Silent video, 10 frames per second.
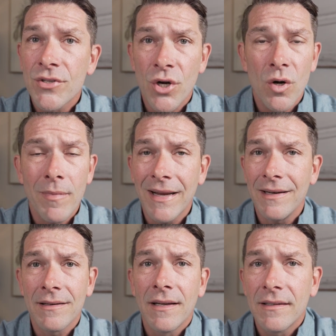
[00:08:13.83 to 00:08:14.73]

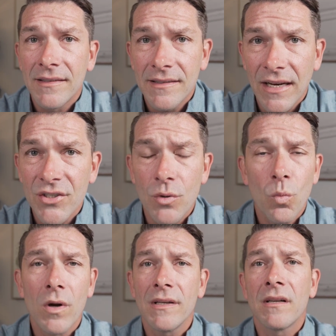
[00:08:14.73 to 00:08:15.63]
termite Section
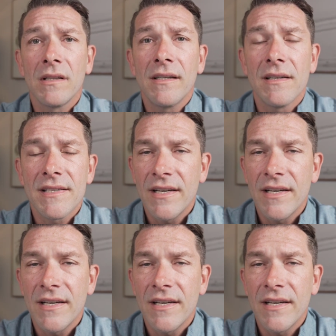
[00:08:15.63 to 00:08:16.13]
1 clearance?